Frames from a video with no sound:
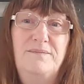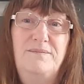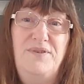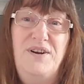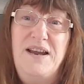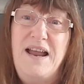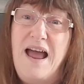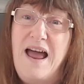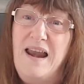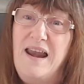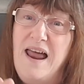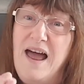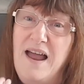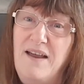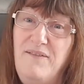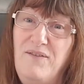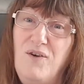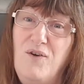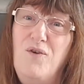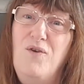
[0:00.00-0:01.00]
bring our
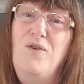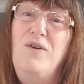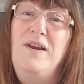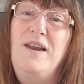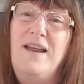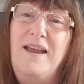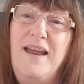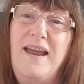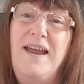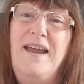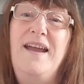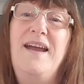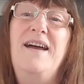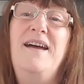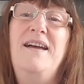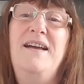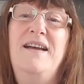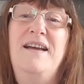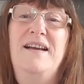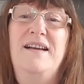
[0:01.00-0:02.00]
life all
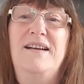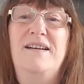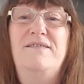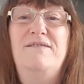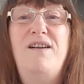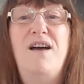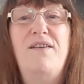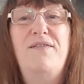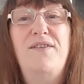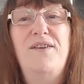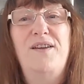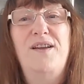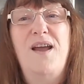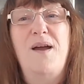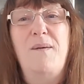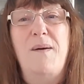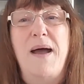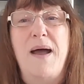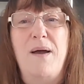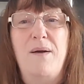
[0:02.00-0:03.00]
here rather than
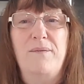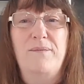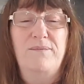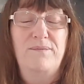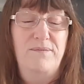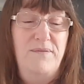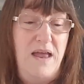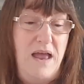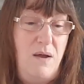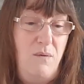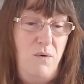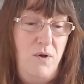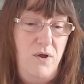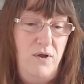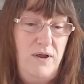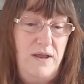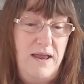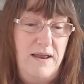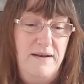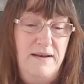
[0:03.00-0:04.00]
go out there
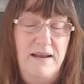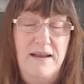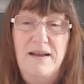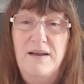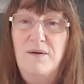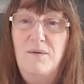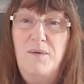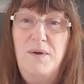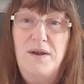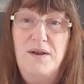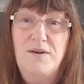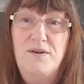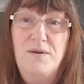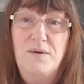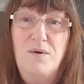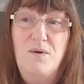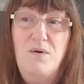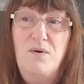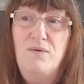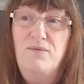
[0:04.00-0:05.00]
working. We can
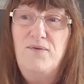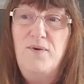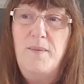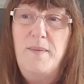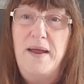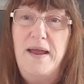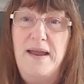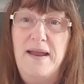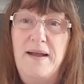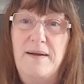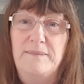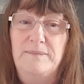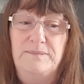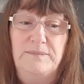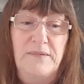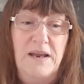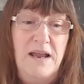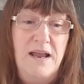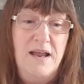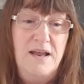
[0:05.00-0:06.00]
do it all from here.
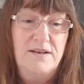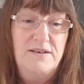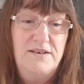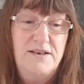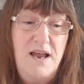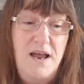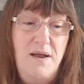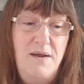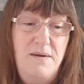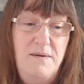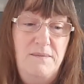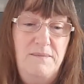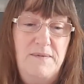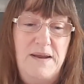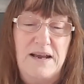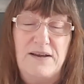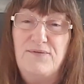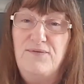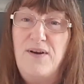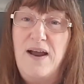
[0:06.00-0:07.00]
So
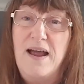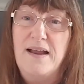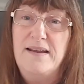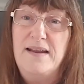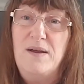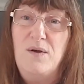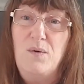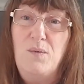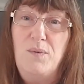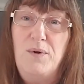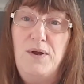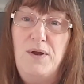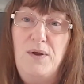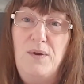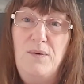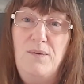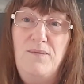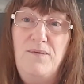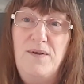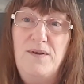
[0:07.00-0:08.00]
next Friday I'll bring
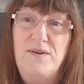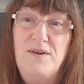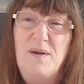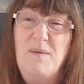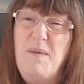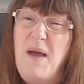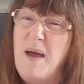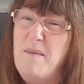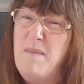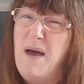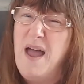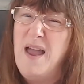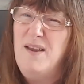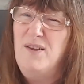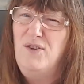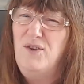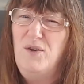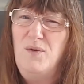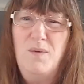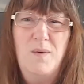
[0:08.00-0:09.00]
you a video. I
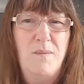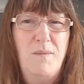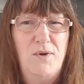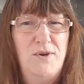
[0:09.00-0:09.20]
might do a